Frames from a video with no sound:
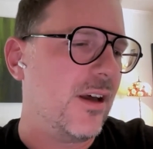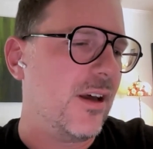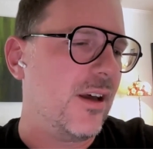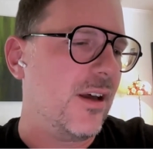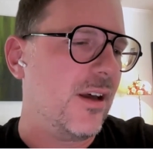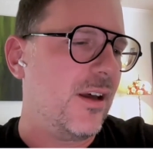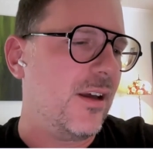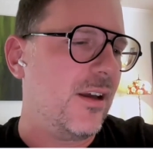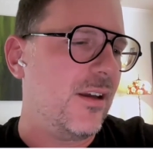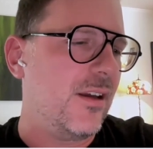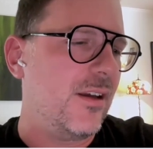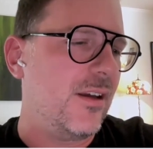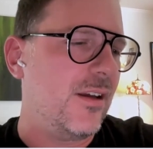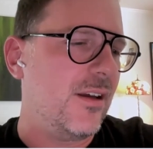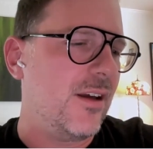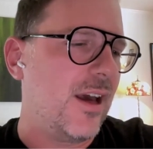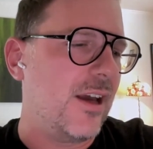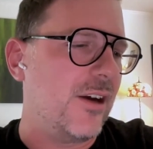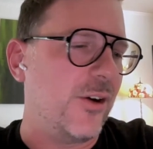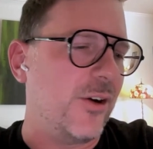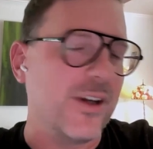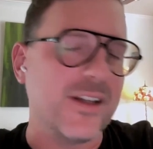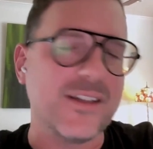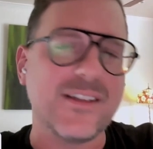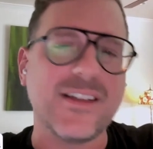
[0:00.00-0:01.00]
I
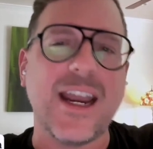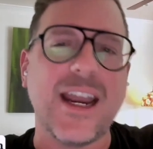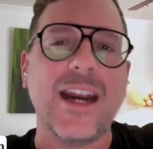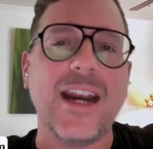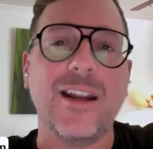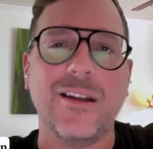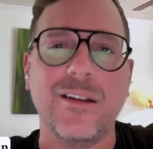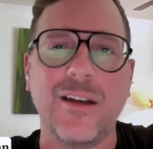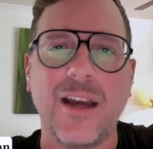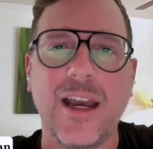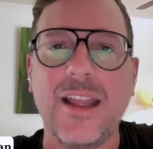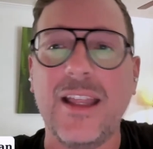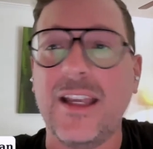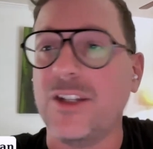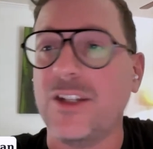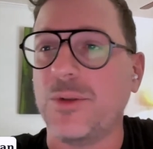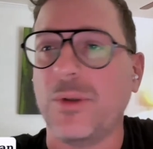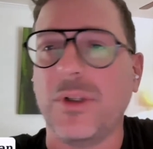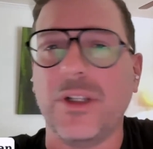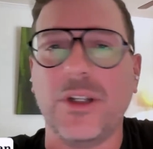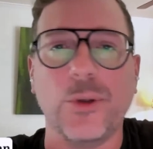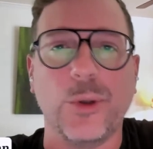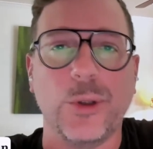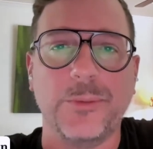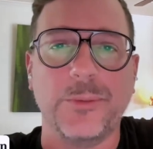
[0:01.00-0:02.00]
don't know, exciting. I think
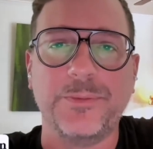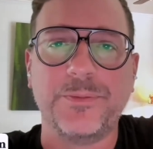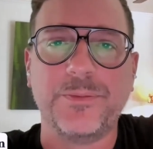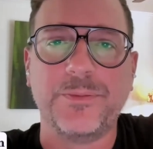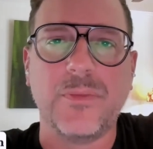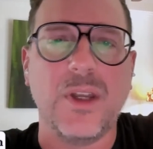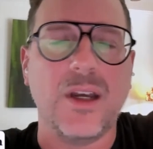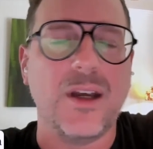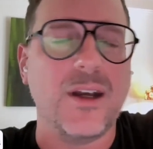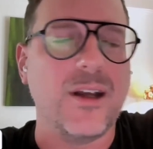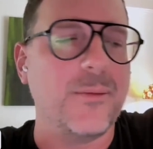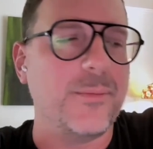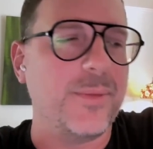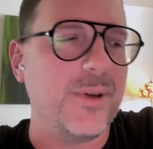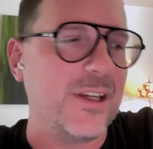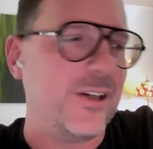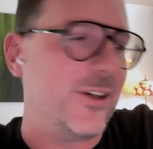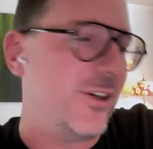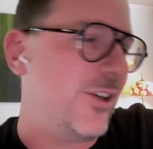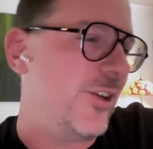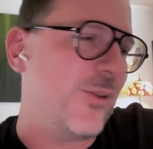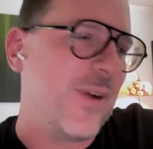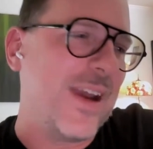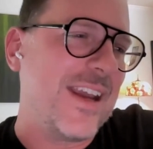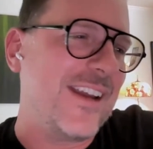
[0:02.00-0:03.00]
it's really cool. But
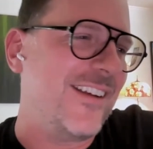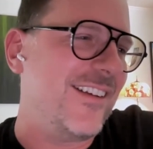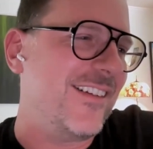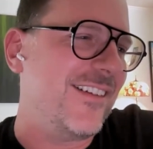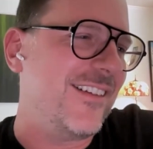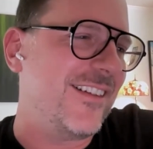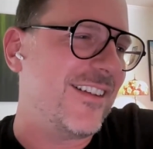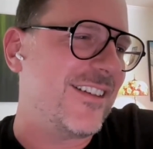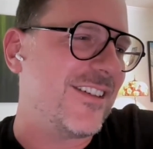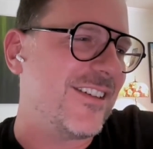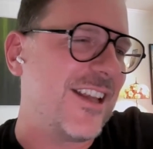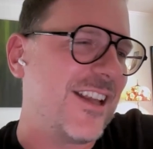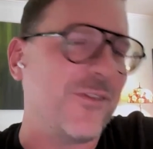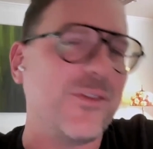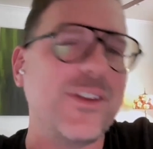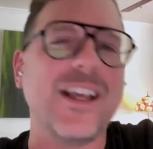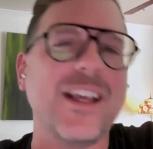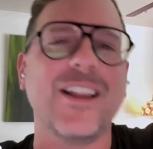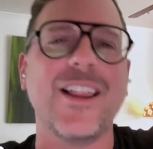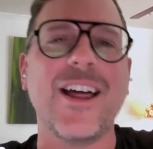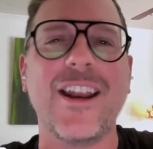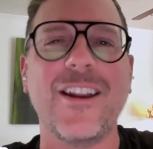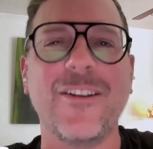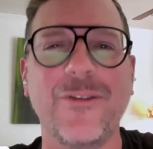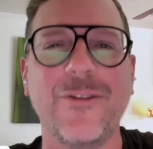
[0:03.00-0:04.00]
you're right. There's
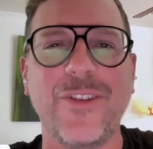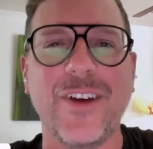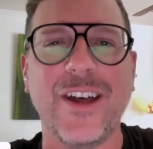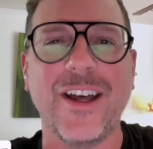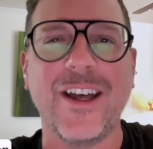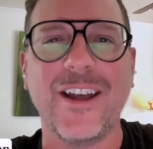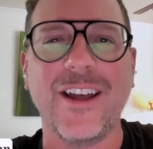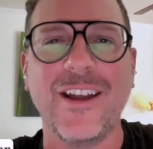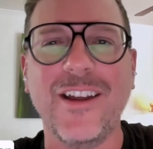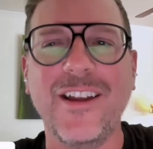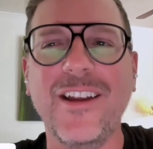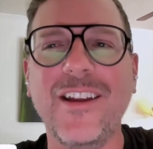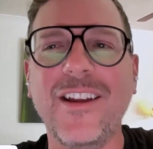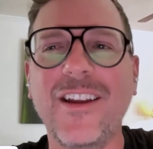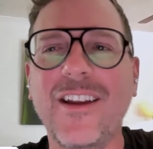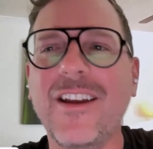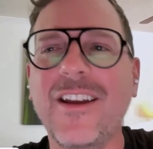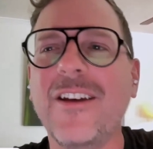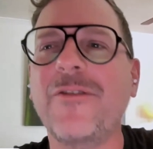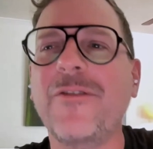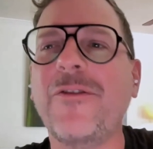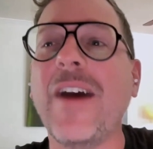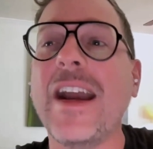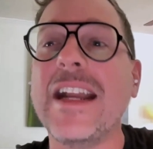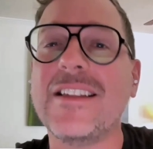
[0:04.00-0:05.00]
definitely a lot of
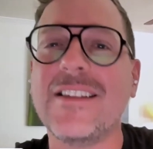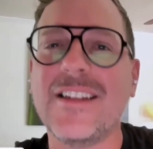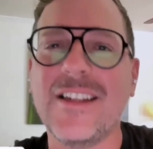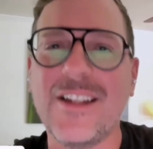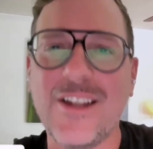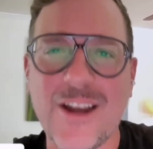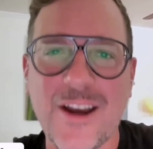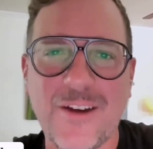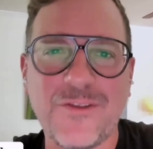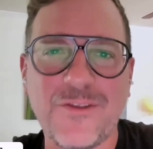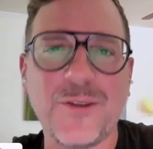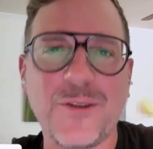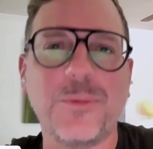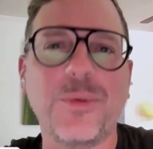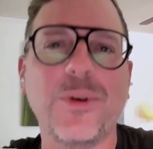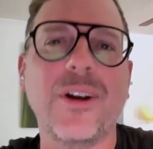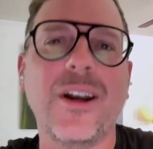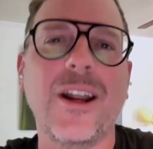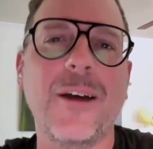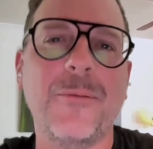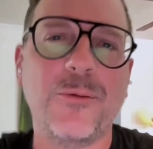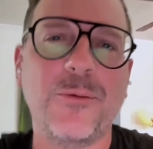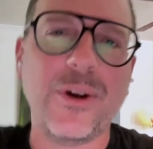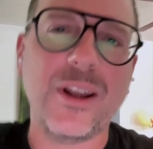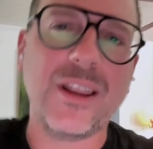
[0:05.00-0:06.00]
fights that you have to
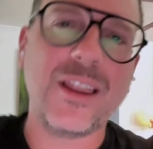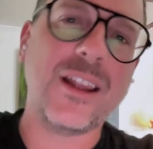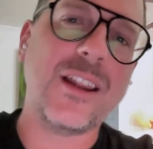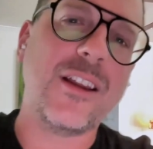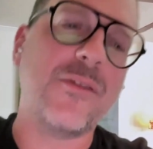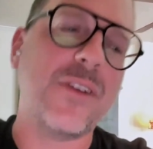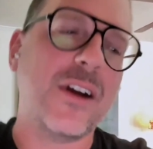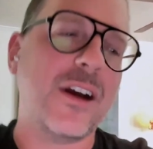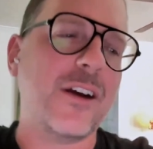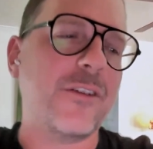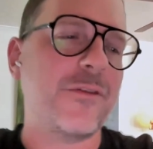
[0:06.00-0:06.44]
put up with in the